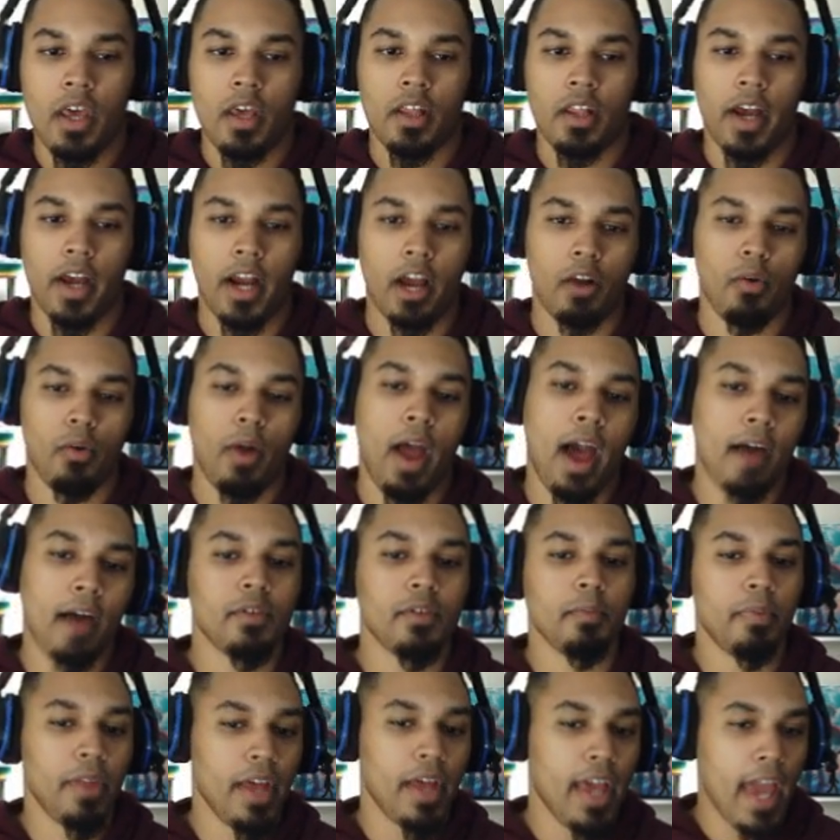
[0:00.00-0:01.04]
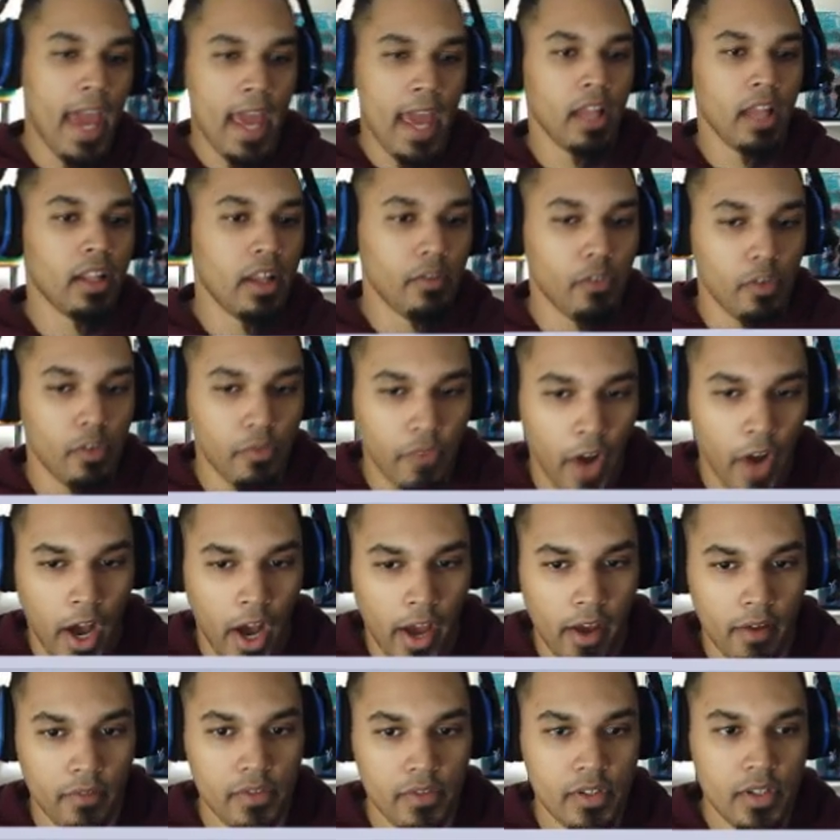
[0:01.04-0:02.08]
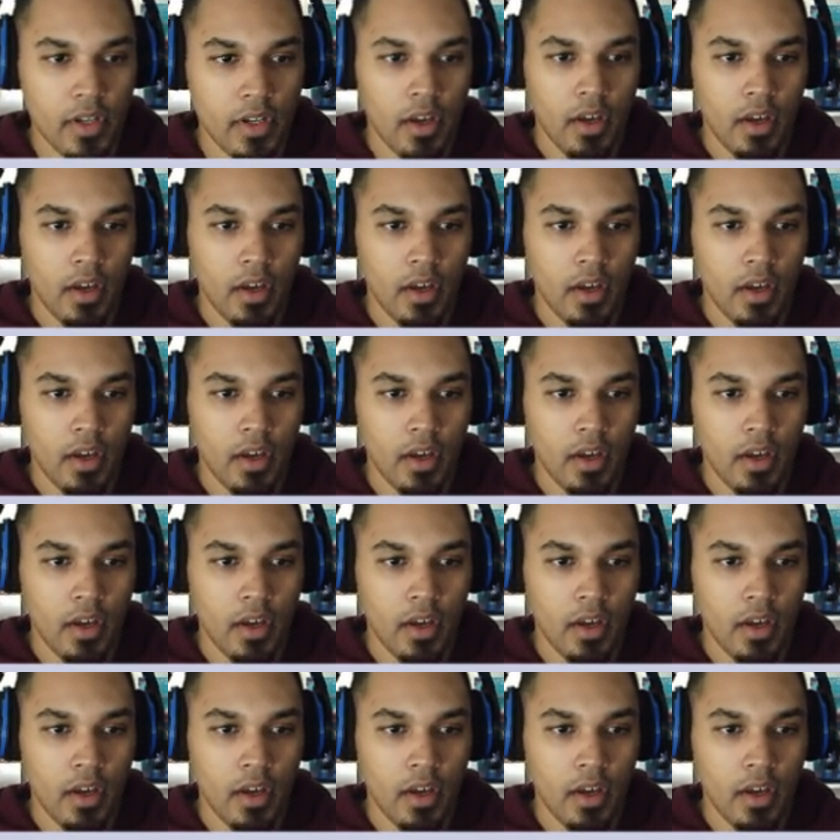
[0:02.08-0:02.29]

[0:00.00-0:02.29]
Like, I don't have to play 8 level 5s